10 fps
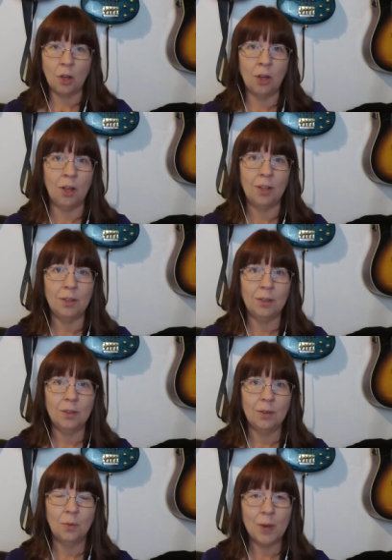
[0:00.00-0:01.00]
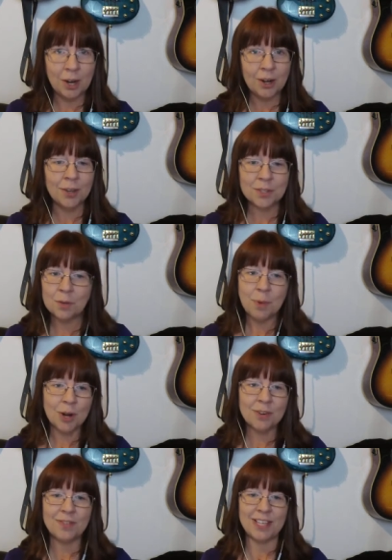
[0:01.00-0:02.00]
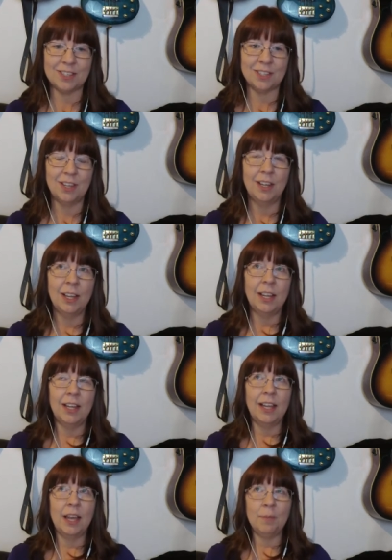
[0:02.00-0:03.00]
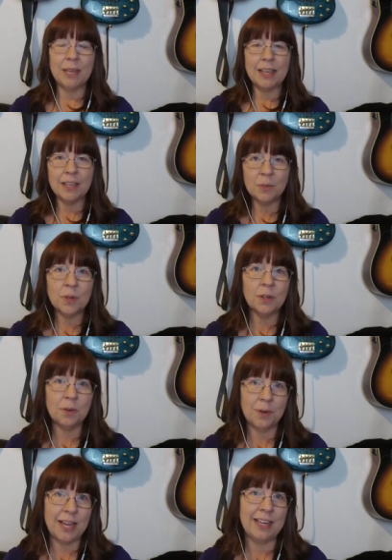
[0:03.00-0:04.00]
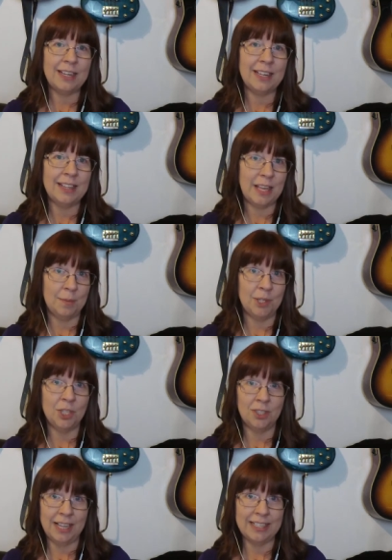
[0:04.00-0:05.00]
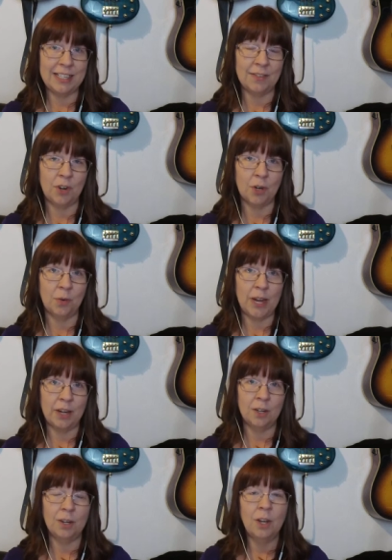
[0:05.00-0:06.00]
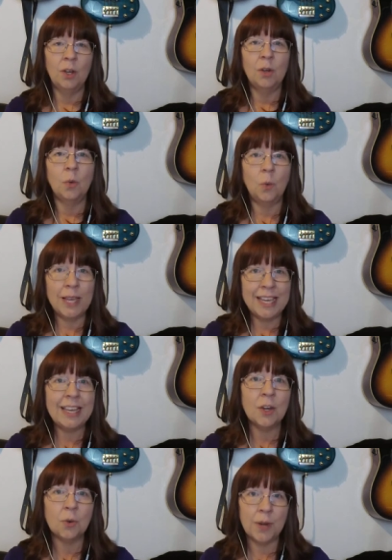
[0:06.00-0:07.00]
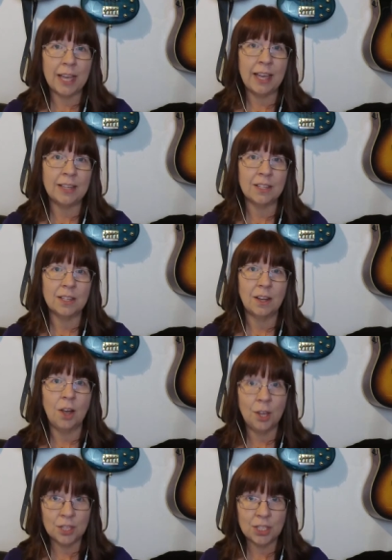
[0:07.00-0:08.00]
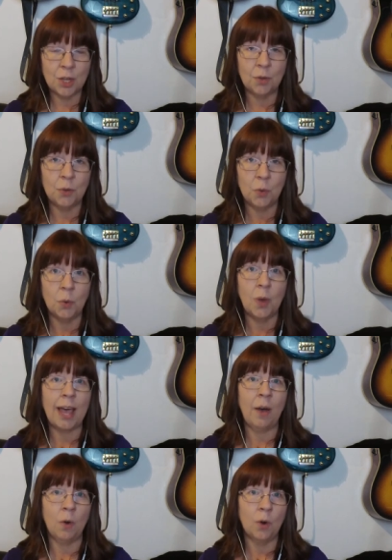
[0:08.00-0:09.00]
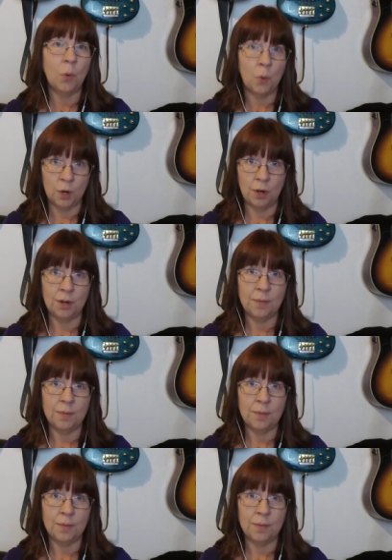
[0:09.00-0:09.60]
all. We are also part of this. And because we are created in the image and likeness of our Creator, we create also through our word